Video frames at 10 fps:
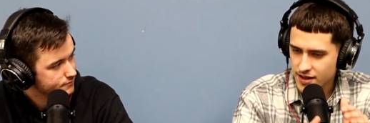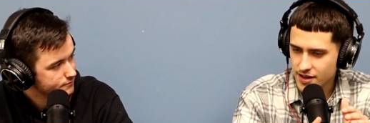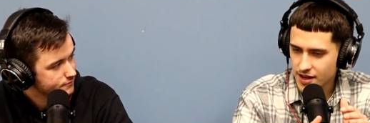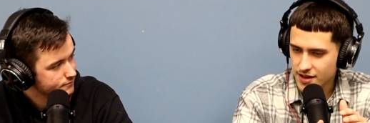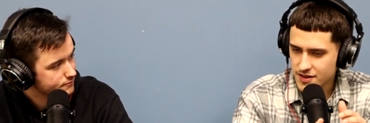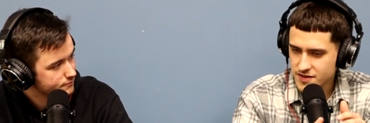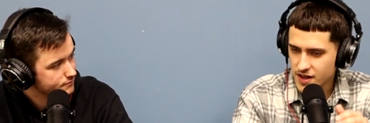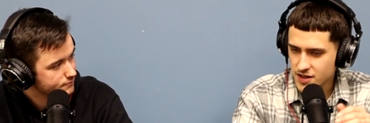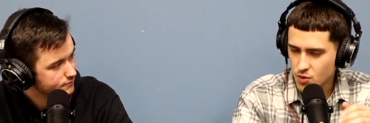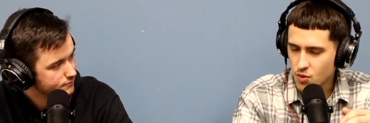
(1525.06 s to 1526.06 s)
Speaker 1: he and he
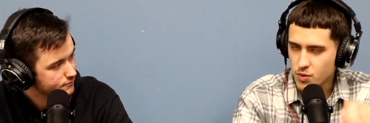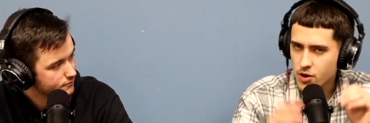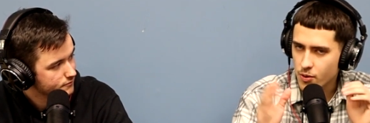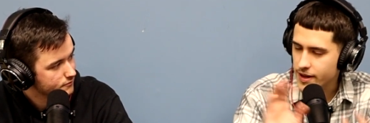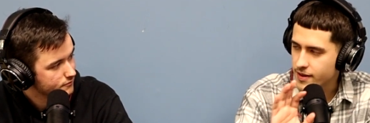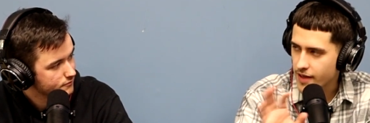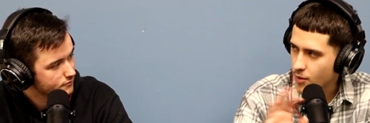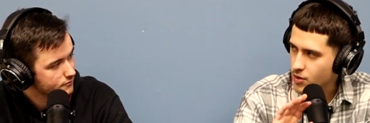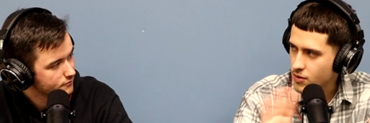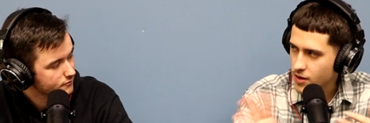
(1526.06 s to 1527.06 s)
says, well, we don't need
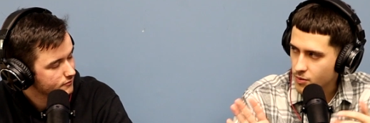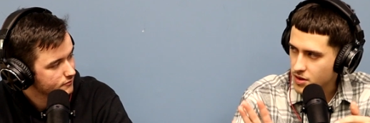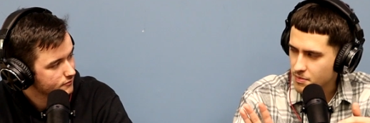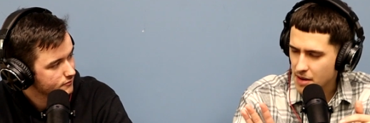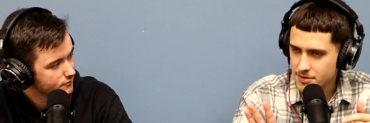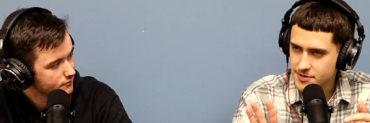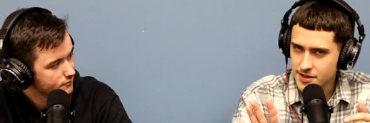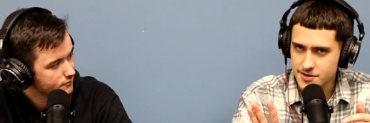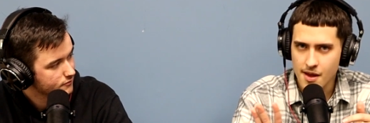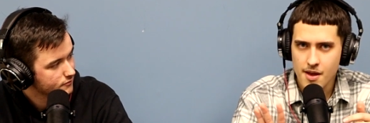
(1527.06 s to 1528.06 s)
that. We don't need what the Bible says.